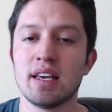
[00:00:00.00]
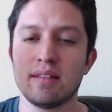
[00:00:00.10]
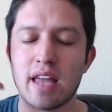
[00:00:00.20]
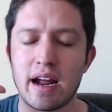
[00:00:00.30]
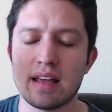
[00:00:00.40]

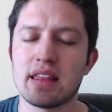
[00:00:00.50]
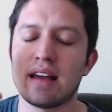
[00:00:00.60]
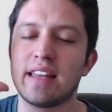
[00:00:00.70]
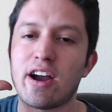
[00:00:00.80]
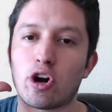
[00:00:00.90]

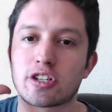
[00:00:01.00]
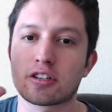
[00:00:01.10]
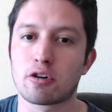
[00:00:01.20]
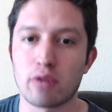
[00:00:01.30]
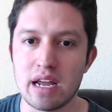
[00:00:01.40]
They are
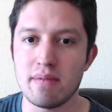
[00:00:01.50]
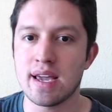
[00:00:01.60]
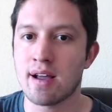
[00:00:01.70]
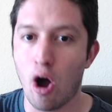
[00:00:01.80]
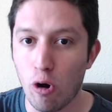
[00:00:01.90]

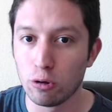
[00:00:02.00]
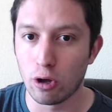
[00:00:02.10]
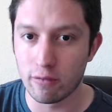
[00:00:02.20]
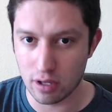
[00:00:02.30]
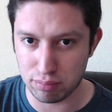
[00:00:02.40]
screaming all
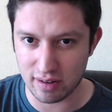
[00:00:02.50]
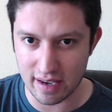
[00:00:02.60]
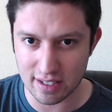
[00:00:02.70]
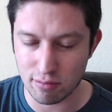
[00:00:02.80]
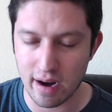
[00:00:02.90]
over the
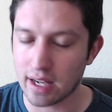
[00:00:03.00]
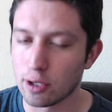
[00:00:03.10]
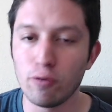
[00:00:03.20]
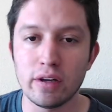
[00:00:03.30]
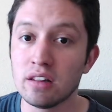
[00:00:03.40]
place, right?
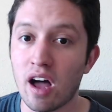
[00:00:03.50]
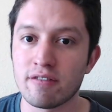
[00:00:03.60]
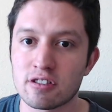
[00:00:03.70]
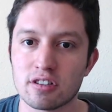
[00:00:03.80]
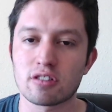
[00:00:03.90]
Luffy
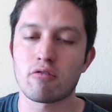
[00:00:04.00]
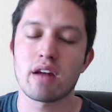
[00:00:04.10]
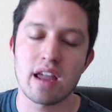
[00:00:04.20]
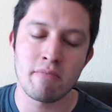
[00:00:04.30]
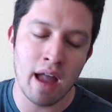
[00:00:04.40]
loves to
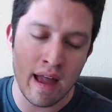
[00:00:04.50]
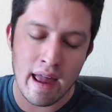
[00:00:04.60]
scream.